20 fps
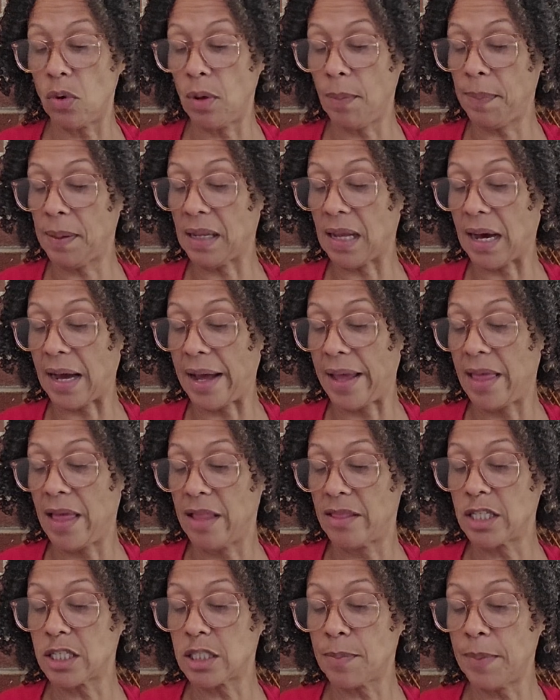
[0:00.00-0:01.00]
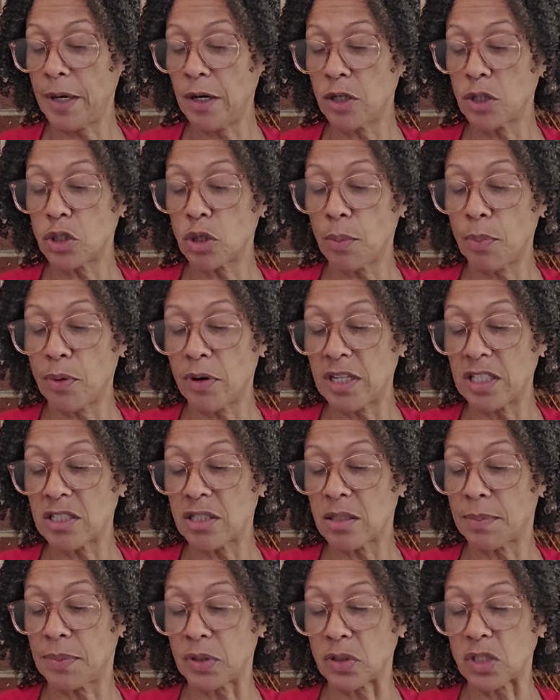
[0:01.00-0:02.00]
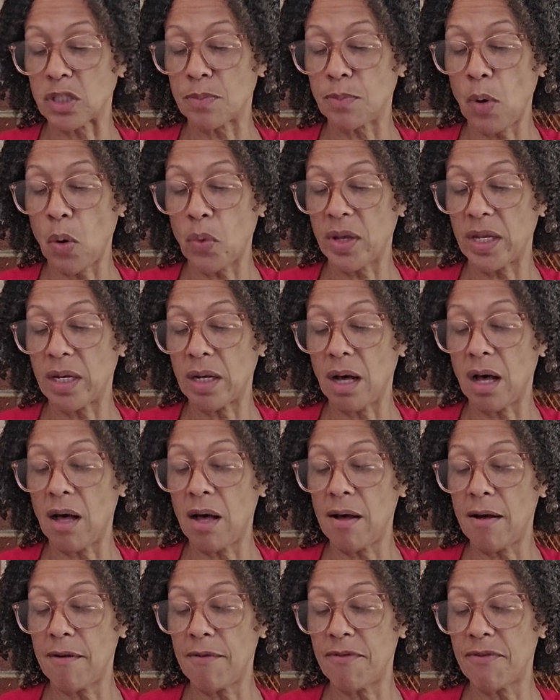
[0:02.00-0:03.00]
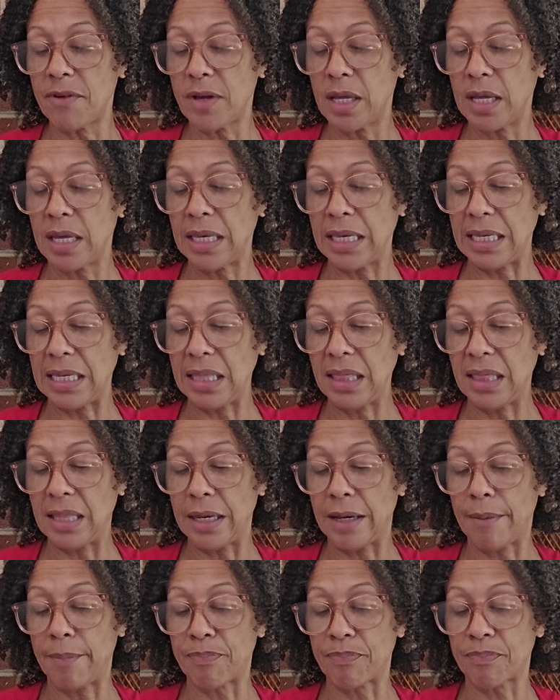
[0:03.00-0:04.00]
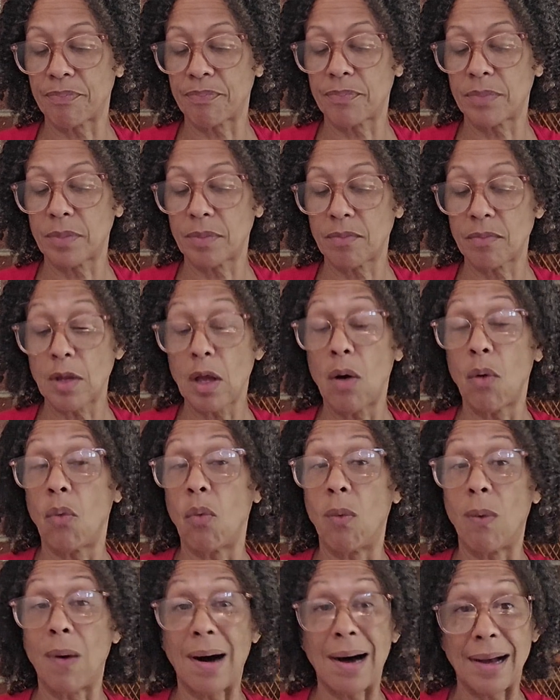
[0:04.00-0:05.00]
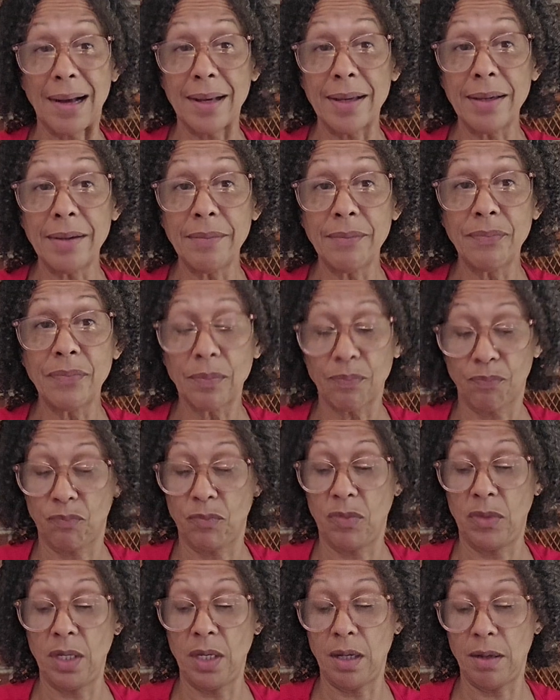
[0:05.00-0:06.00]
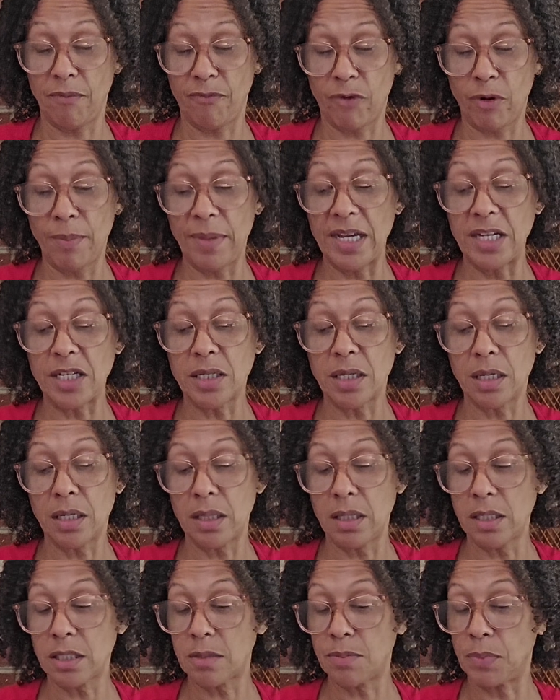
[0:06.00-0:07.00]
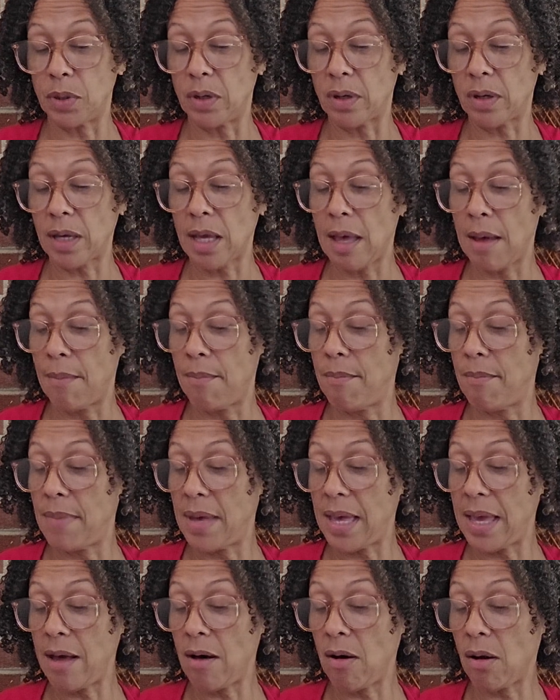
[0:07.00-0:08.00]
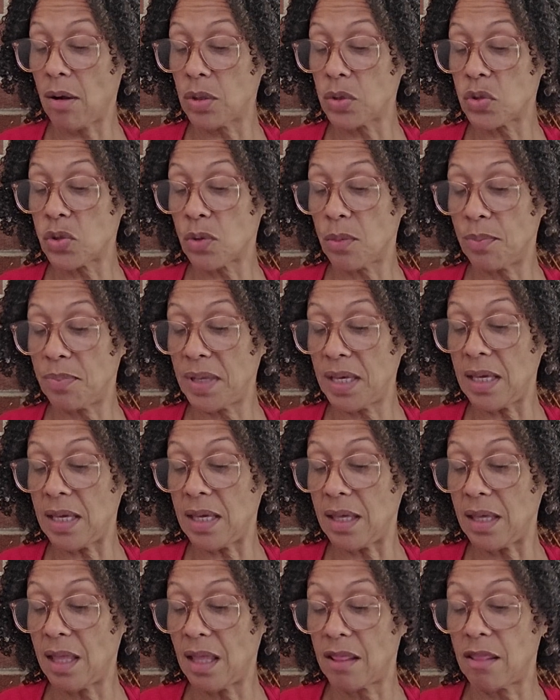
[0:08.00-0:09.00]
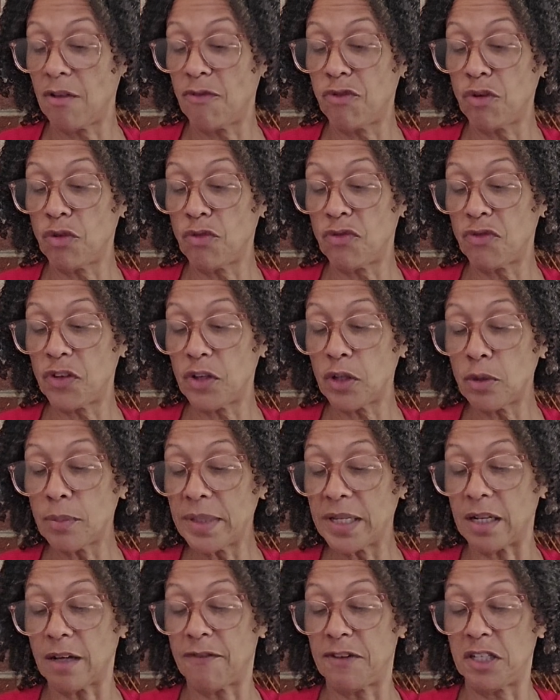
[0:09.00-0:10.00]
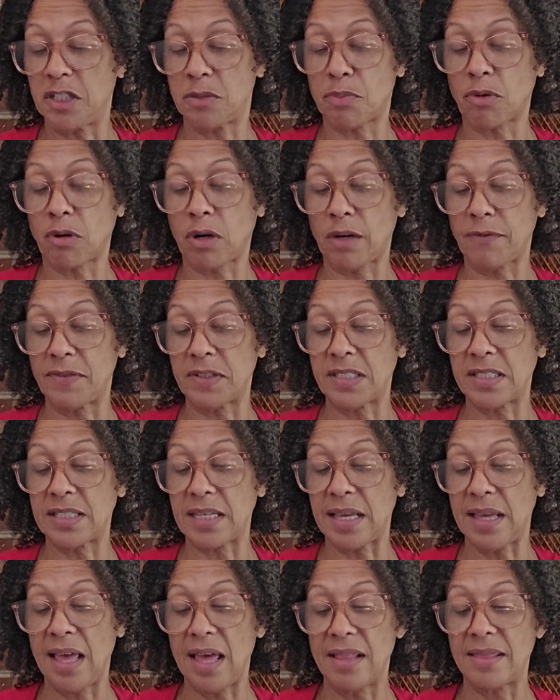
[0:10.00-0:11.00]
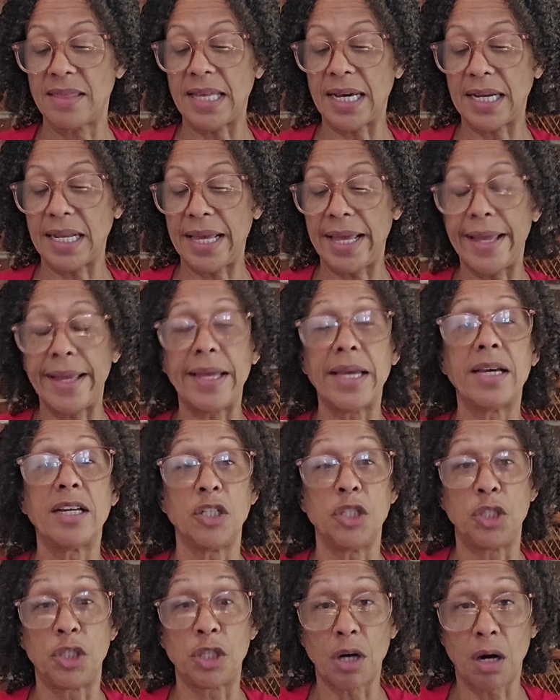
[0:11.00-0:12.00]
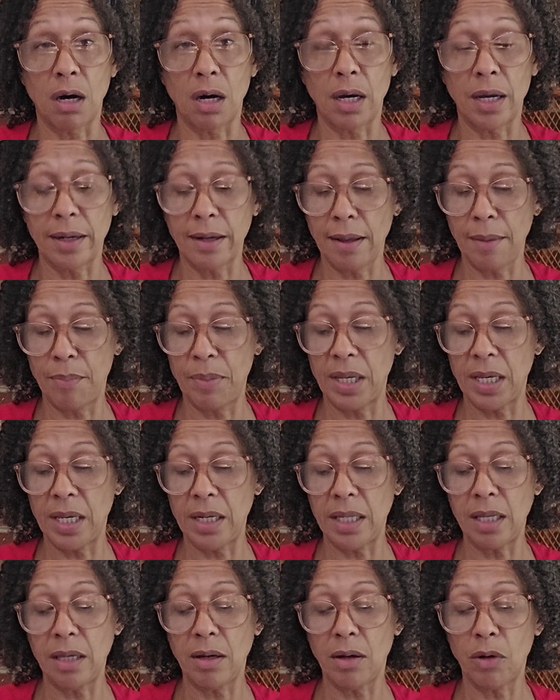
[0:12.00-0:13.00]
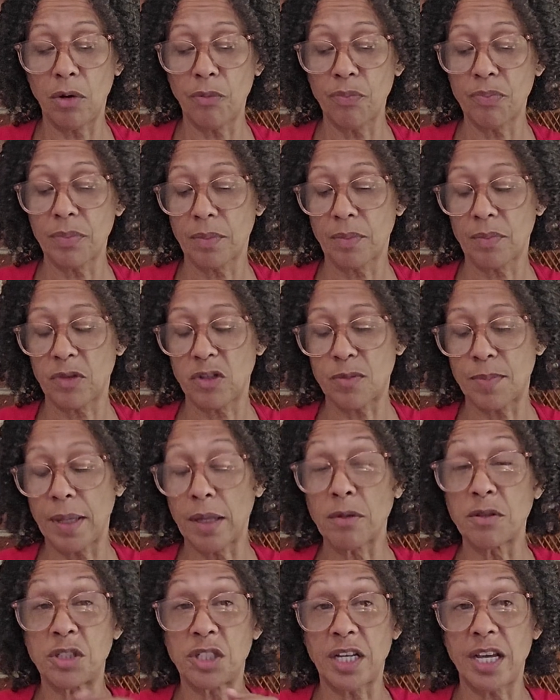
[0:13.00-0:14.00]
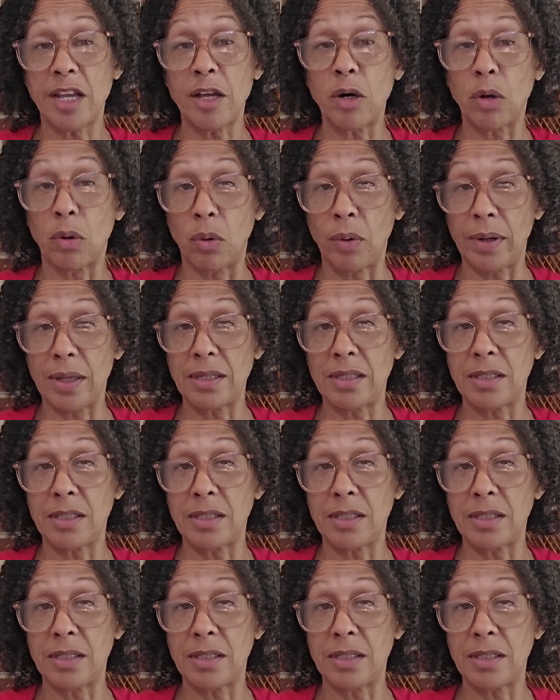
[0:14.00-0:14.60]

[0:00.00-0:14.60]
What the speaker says: apply the spiritual principles spoken of in them. Why? The information in this book may also be the fulfillment of his prophecy that a Jon Peniel, spelled John,